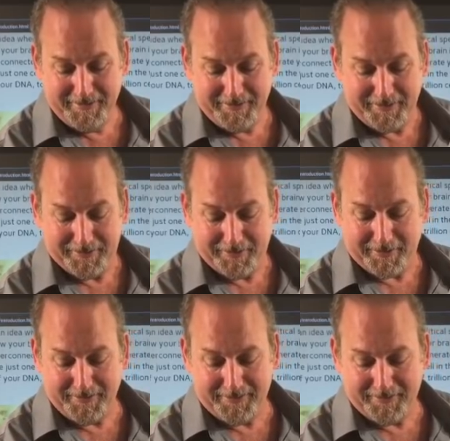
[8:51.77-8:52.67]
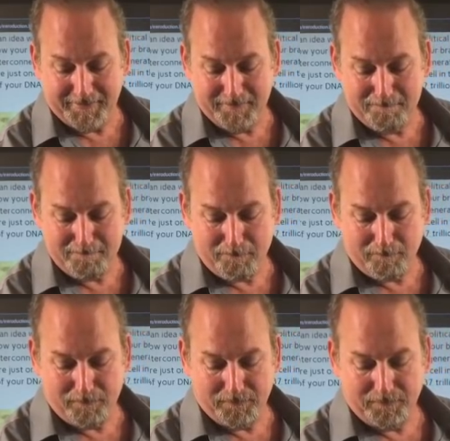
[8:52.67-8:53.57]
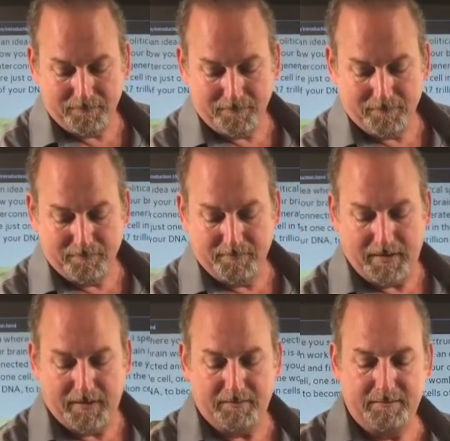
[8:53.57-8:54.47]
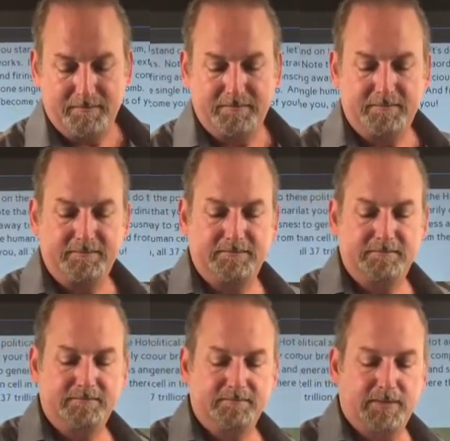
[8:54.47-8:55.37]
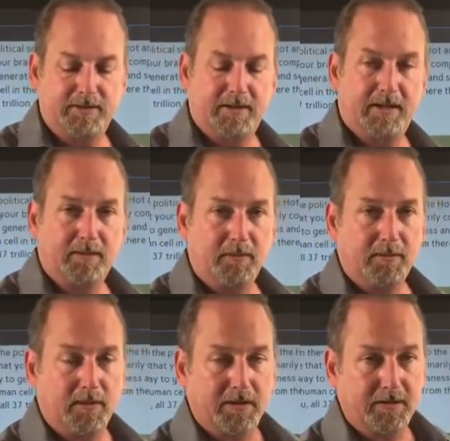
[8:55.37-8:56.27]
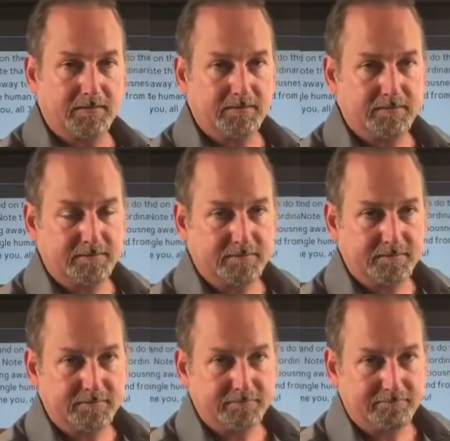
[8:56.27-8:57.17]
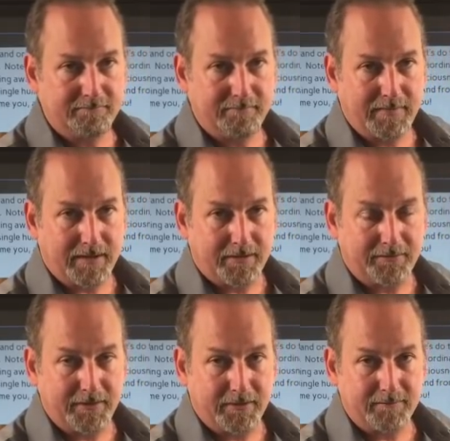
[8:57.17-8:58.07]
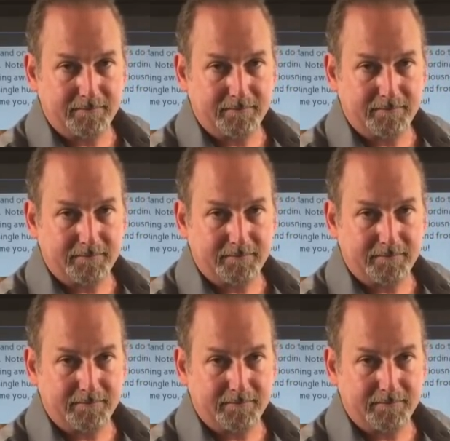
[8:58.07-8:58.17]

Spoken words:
10 seconds. Then, put your hand in the warm water. How does it feel?